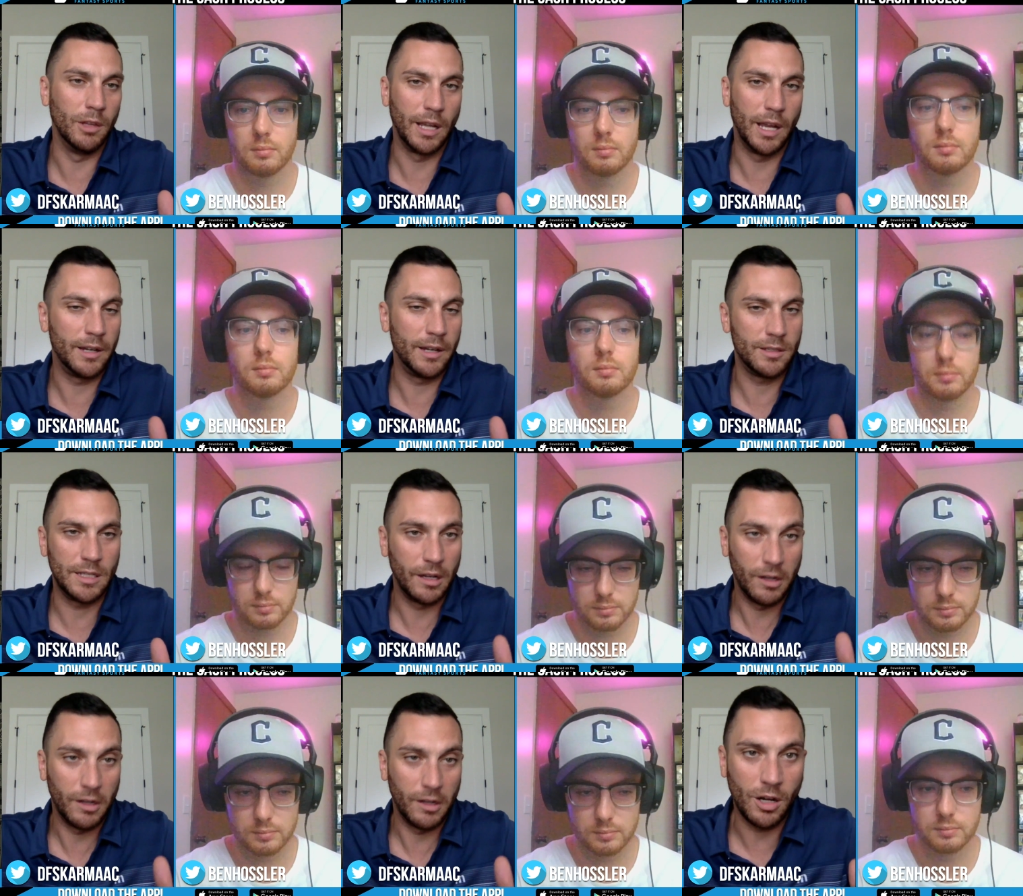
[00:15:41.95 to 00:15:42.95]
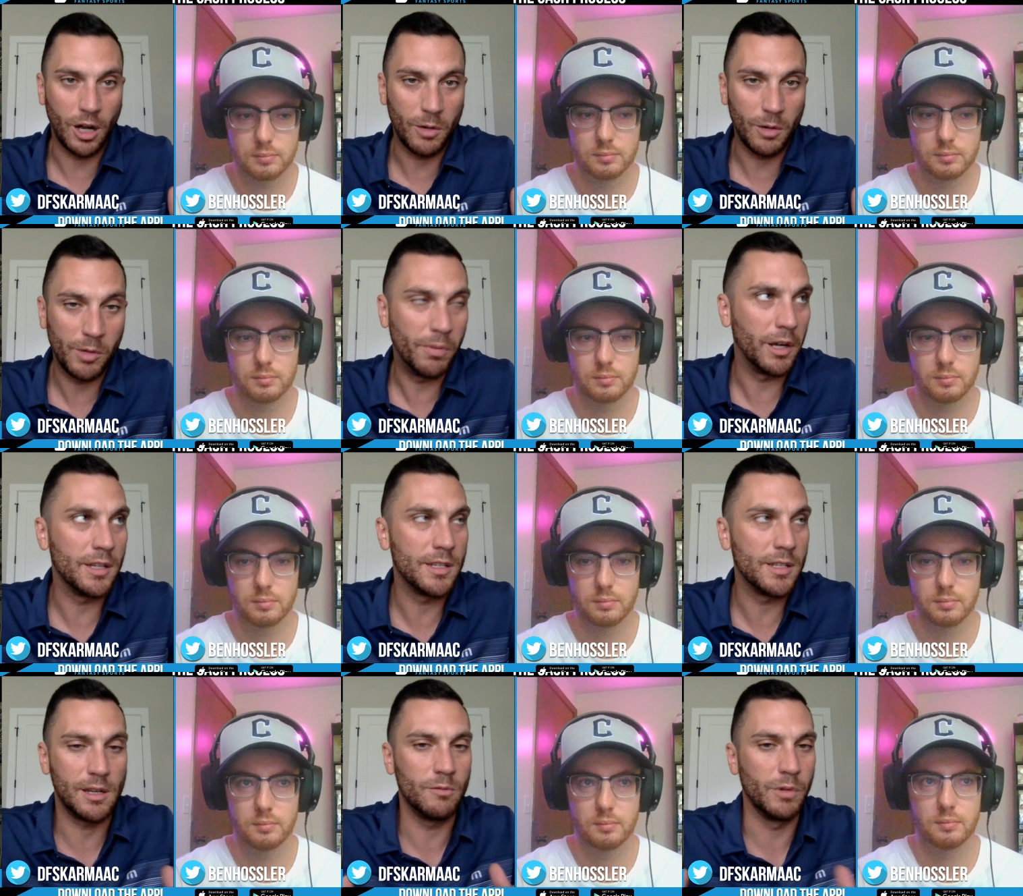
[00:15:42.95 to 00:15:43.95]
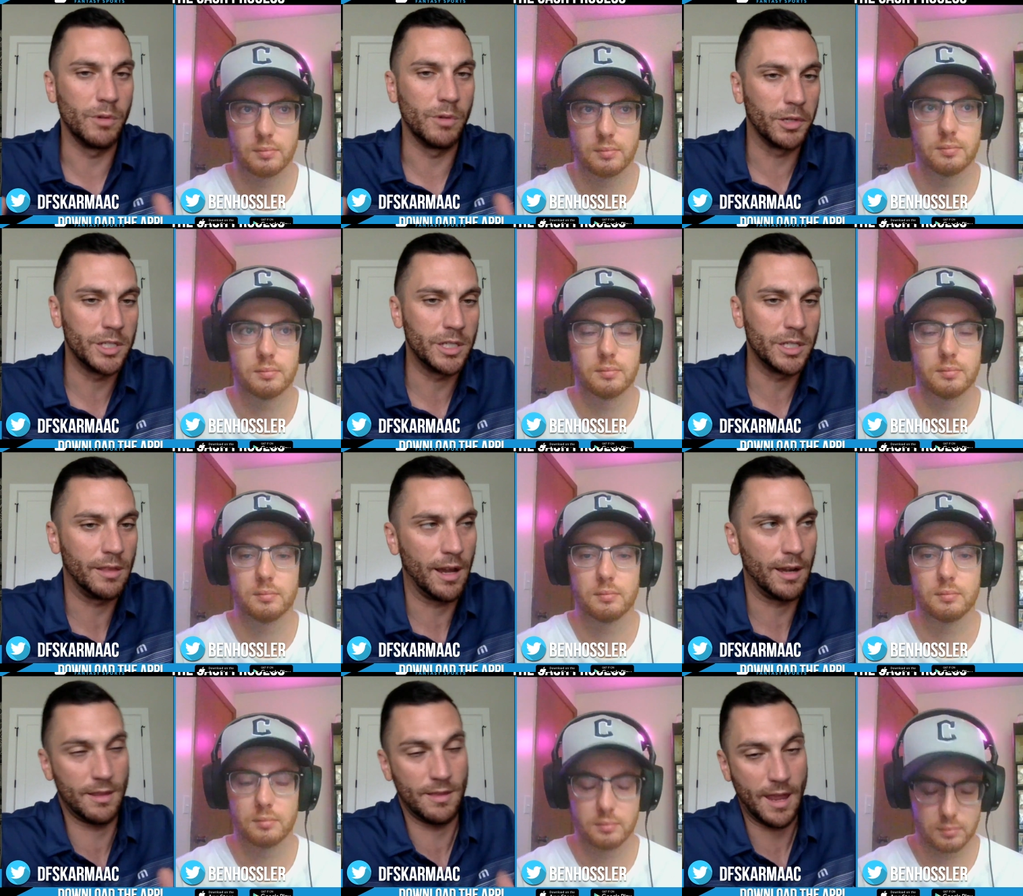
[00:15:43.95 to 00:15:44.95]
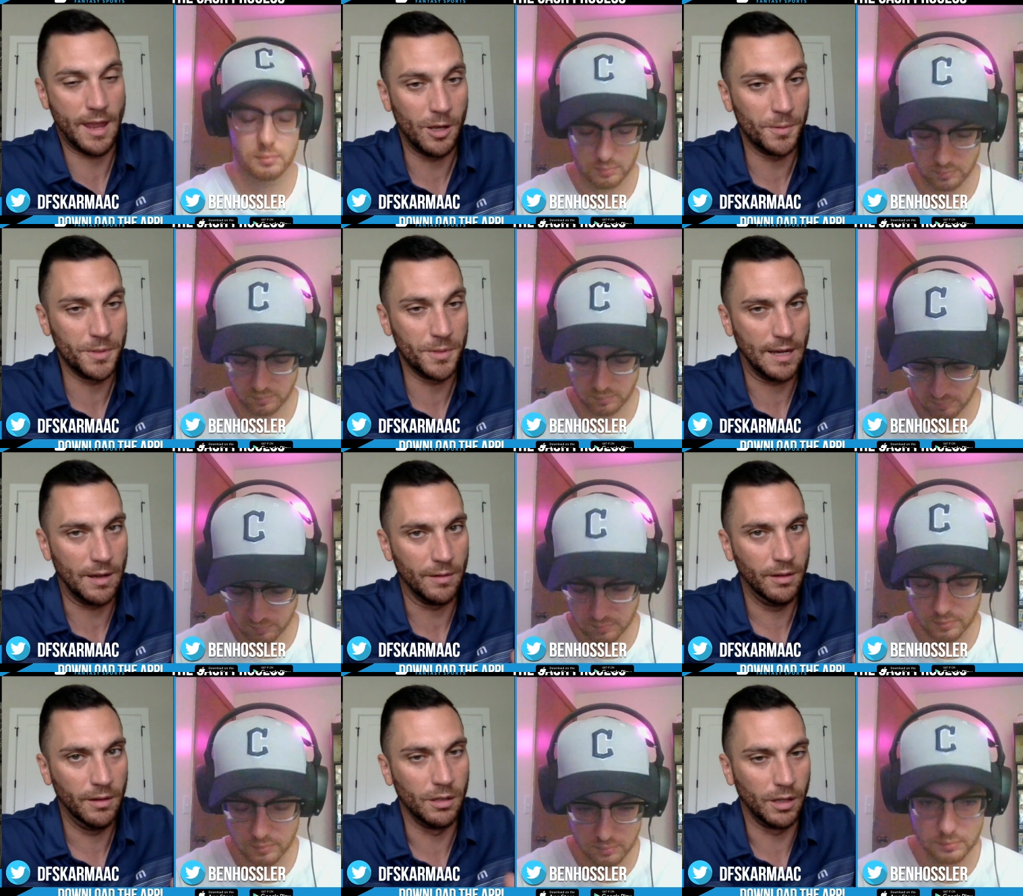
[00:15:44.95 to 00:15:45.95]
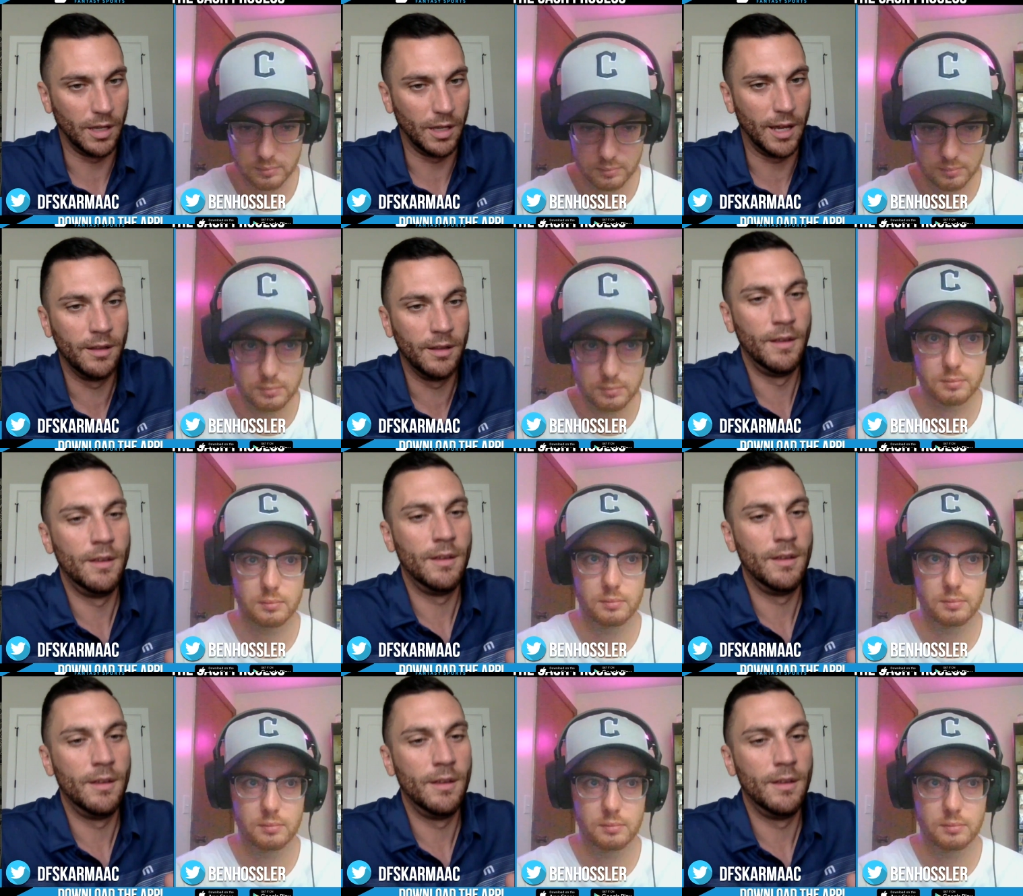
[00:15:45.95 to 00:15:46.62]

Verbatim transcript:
Speaker 1: Like honestly, at a good karma, pun intended, we appreciate that and that helps us out a lot.